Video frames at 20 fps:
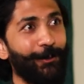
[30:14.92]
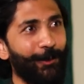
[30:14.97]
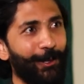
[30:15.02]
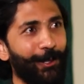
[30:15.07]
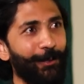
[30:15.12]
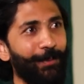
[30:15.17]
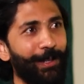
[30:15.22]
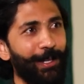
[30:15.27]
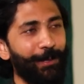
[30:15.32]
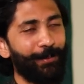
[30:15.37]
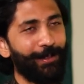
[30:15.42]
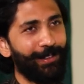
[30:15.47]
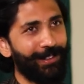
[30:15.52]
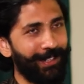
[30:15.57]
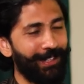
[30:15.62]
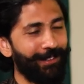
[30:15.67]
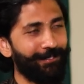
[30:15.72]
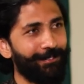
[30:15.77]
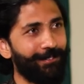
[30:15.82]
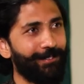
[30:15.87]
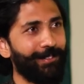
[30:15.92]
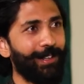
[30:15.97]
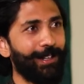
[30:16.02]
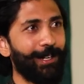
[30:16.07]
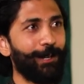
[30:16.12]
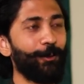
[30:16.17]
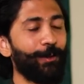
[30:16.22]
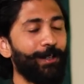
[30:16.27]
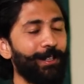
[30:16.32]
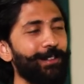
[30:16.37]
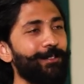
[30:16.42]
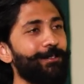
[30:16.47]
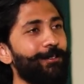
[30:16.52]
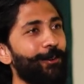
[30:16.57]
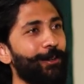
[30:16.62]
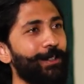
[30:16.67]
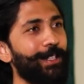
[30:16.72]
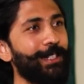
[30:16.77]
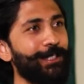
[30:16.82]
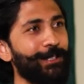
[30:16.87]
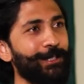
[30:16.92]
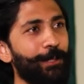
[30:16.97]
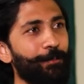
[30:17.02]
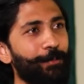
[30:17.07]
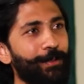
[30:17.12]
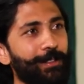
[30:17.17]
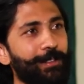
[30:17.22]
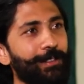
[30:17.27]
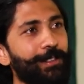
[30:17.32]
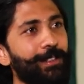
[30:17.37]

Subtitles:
You want to be able to give an outlet for that shepherd.